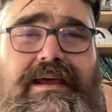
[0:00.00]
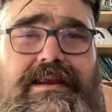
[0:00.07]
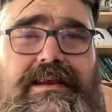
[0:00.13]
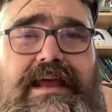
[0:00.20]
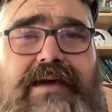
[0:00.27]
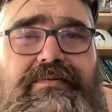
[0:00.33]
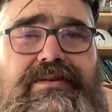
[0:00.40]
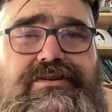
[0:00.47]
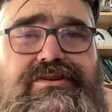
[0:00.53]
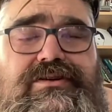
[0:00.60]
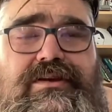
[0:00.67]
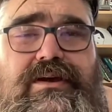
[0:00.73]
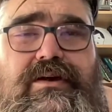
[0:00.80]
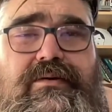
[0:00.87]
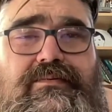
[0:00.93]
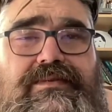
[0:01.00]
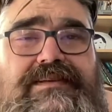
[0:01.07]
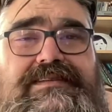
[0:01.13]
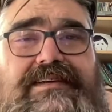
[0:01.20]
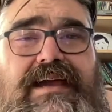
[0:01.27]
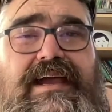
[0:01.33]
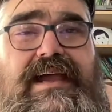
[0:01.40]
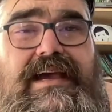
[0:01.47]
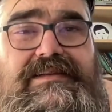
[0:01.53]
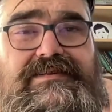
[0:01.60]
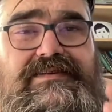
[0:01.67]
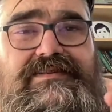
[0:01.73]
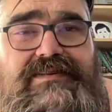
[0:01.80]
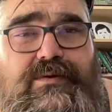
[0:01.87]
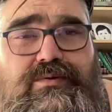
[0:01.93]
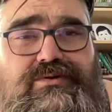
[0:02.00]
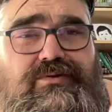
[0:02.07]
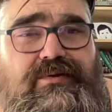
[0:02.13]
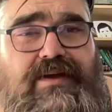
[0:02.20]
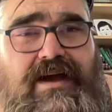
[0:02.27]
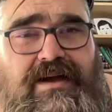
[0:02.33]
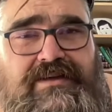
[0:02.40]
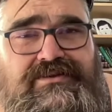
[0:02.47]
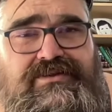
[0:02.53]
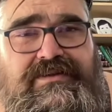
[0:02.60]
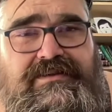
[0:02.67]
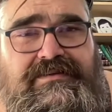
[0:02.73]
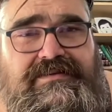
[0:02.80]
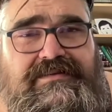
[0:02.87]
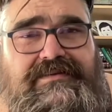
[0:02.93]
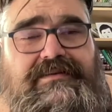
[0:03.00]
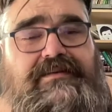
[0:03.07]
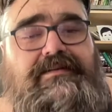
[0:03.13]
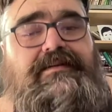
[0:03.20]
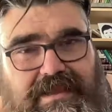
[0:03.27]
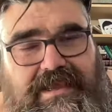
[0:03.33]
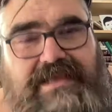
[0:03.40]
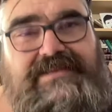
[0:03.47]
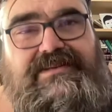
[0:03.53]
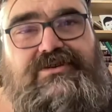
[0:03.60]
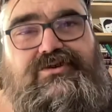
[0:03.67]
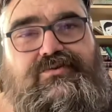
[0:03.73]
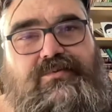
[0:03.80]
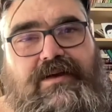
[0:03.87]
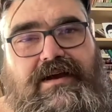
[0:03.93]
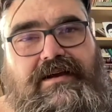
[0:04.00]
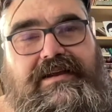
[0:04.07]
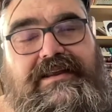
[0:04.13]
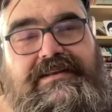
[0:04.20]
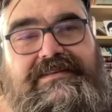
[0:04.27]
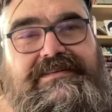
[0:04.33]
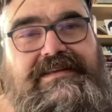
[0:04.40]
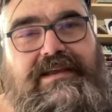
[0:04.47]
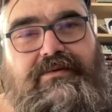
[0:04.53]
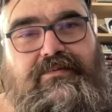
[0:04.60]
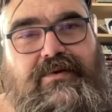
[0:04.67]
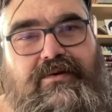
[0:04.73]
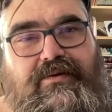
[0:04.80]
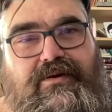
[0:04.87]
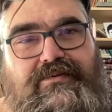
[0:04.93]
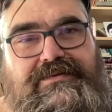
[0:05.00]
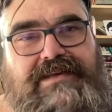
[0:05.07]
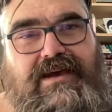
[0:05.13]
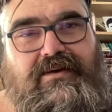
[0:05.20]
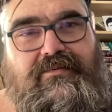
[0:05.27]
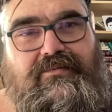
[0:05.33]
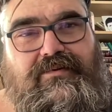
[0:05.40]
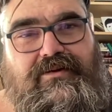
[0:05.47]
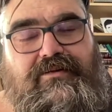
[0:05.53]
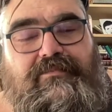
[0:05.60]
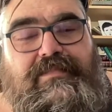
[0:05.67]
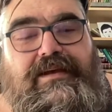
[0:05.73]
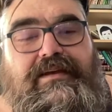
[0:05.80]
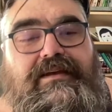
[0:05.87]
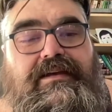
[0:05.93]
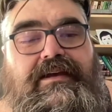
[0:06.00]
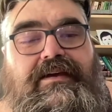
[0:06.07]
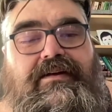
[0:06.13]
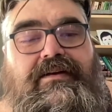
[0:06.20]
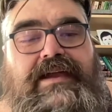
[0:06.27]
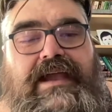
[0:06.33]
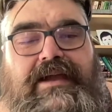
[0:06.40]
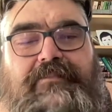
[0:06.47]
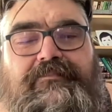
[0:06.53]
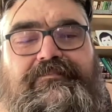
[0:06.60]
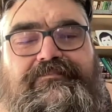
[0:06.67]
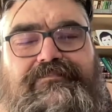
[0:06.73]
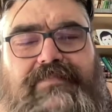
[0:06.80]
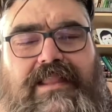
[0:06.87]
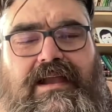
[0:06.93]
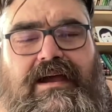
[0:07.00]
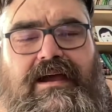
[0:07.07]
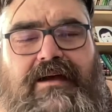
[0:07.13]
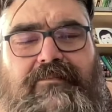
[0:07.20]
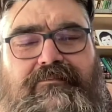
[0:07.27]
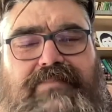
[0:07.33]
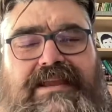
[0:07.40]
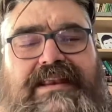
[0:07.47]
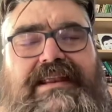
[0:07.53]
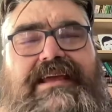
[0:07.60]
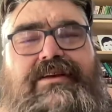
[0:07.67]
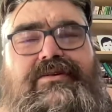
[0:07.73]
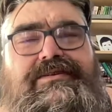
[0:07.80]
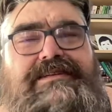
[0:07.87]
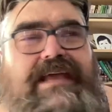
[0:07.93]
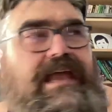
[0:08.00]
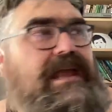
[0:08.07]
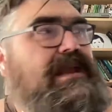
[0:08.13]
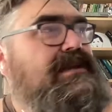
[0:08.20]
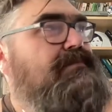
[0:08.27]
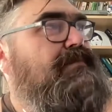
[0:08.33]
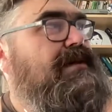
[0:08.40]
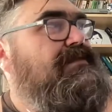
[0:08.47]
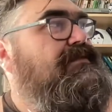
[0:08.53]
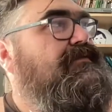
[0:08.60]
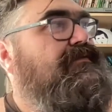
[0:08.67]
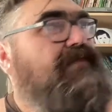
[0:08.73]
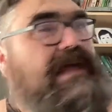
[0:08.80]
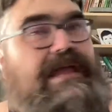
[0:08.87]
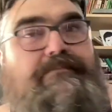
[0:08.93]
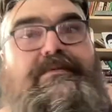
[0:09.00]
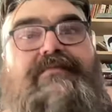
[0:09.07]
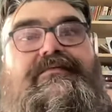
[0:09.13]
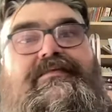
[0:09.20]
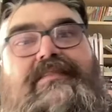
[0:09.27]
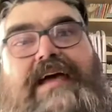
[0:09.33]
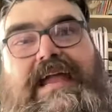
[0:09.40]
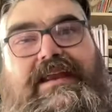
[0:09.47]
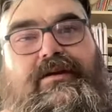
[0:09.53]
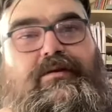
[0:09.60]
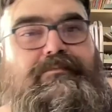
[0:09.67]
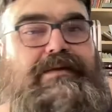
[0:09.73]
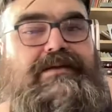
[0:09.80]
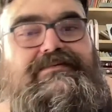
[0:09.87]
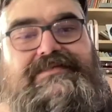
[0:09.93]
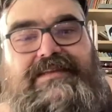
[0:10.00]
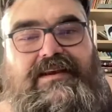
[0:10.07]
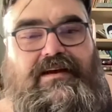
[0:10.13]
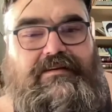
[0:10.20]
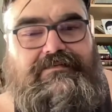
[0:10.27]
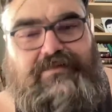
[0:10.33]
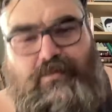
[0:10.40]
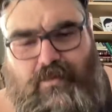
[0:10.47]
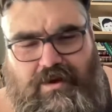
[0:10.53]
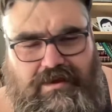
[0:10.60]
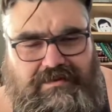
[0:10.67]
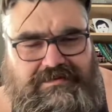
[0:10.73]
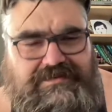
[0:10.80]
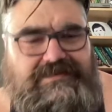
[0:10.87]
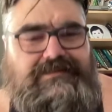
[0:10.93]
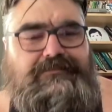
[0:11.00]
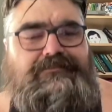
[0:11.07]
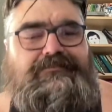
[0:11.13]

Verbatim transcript: now that you know this guy has a social conscience. He's a drunk in a Skid Row hotel room. Okay, being entertained by the flame of a lighter bouncing off the walls.